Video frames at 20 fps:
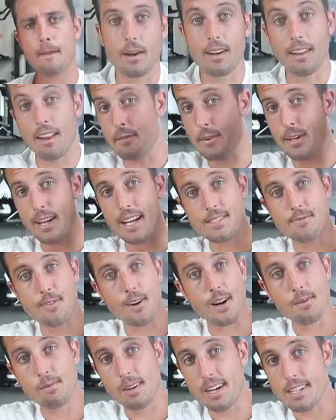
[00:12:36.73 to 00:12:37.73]
But I love you guys
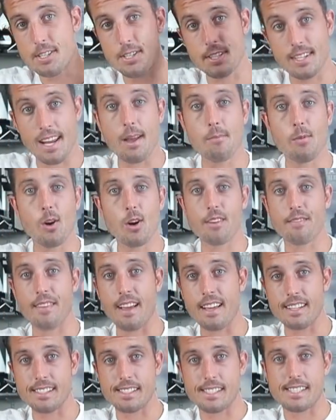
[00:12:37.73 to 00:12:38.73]
very much. Stay
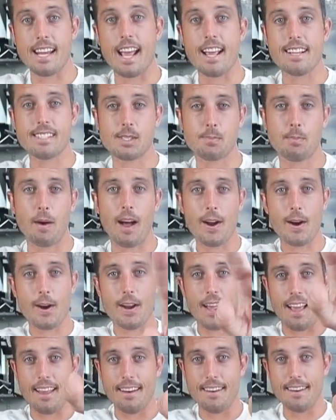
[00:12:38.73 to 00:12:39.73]
motivated, stay
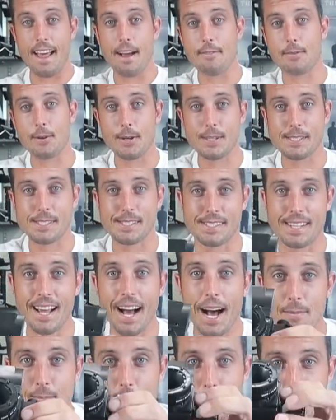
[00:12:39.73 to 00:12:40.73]
inspired, and never
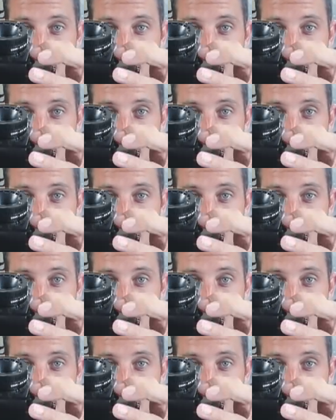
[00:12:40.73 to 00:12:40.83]
stop